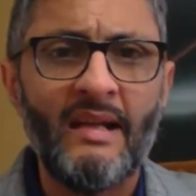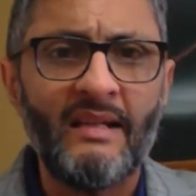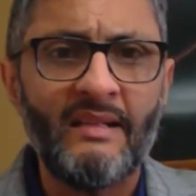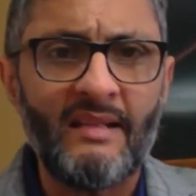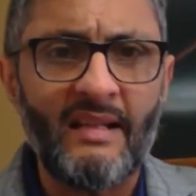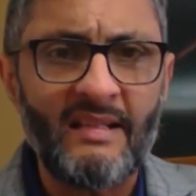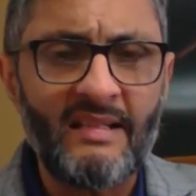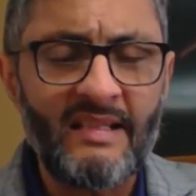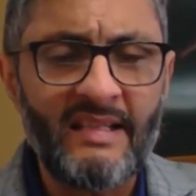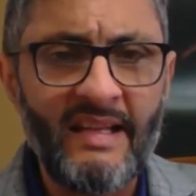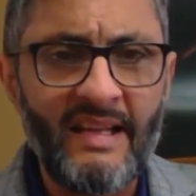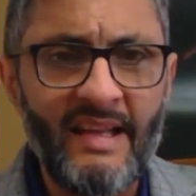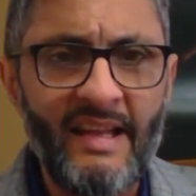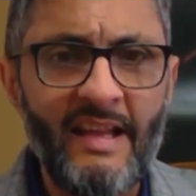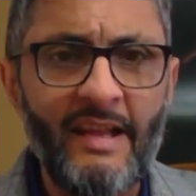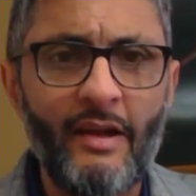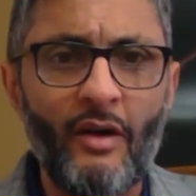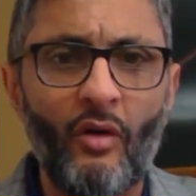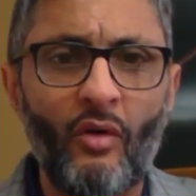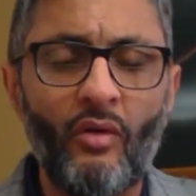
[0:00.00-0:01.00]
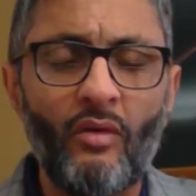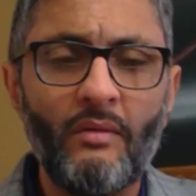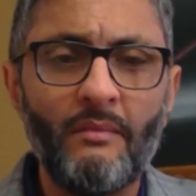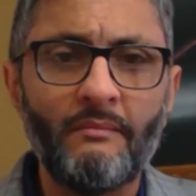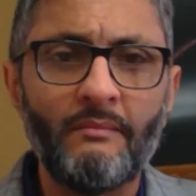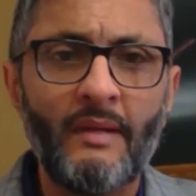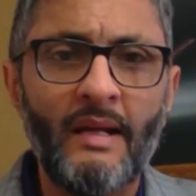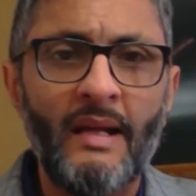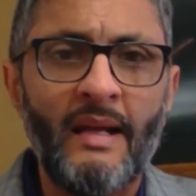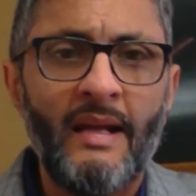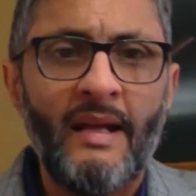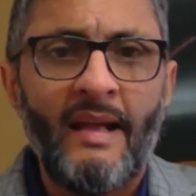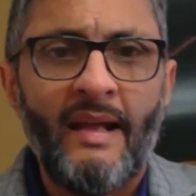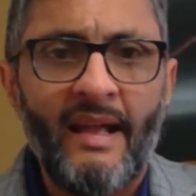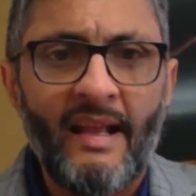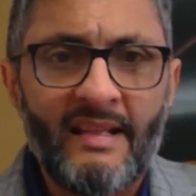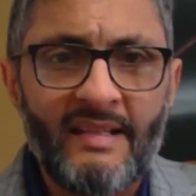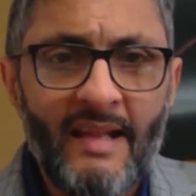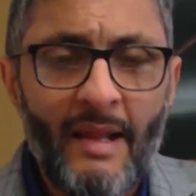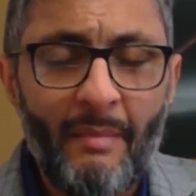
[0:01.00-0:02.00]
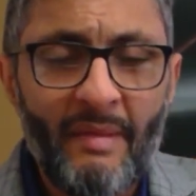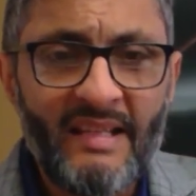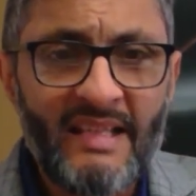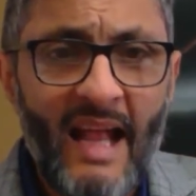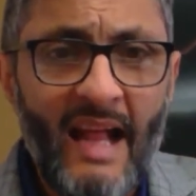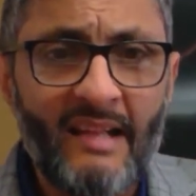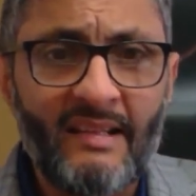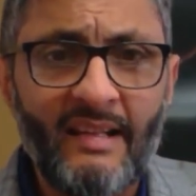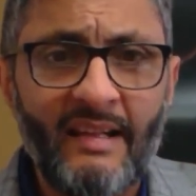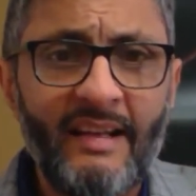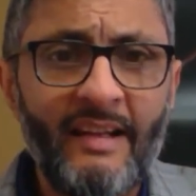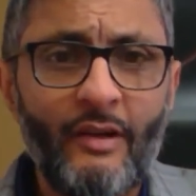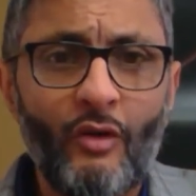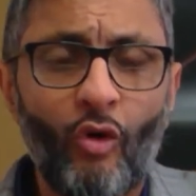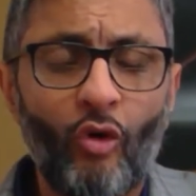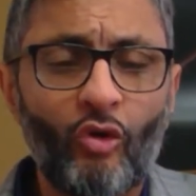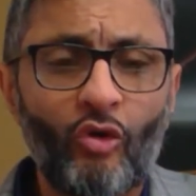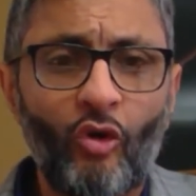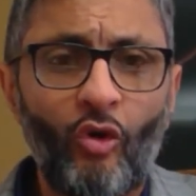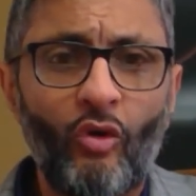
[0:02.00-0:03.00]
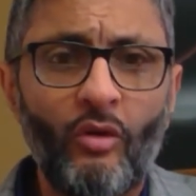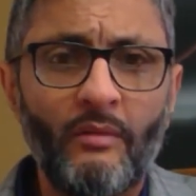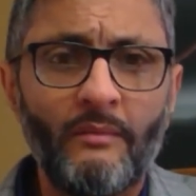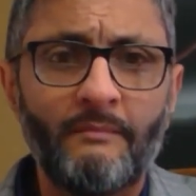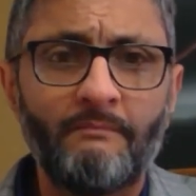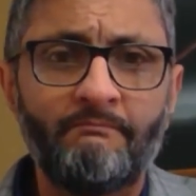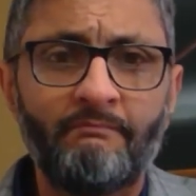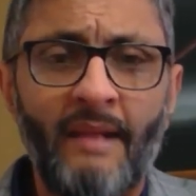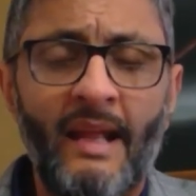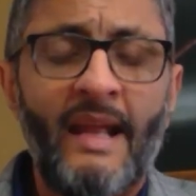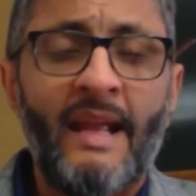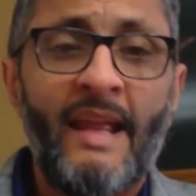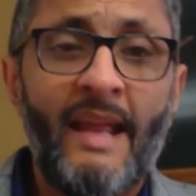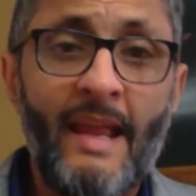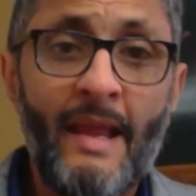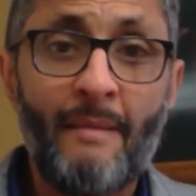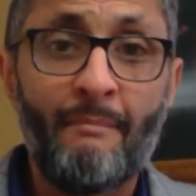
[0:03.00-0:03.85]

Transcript: The CEO, his name is Anthony Noto, he